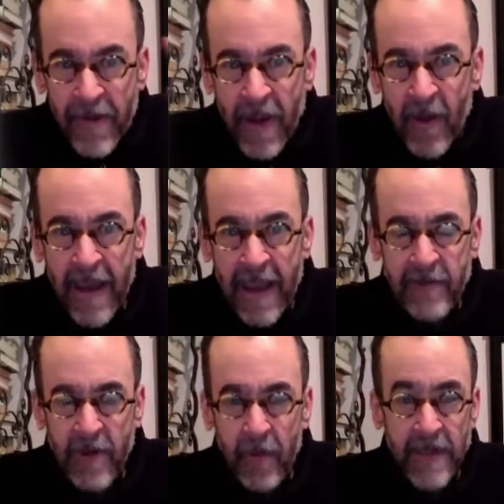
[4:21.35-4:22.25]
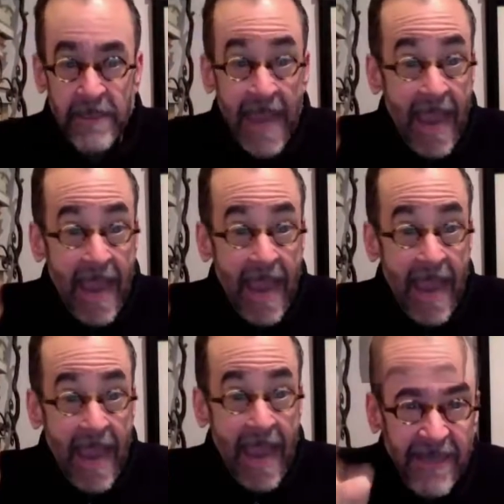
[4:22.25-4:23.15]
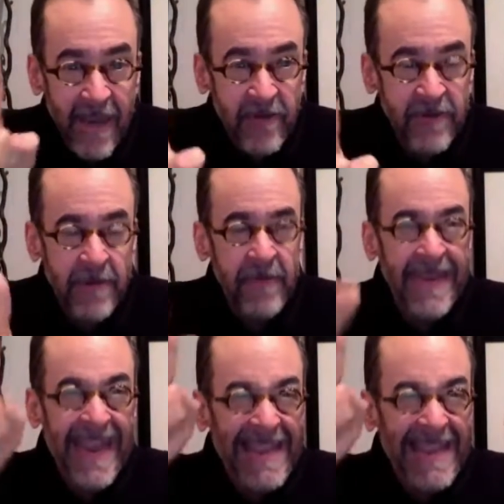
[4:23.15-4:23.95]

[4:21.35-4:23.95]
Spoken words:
Fidel Castro is. I've got to tell you something.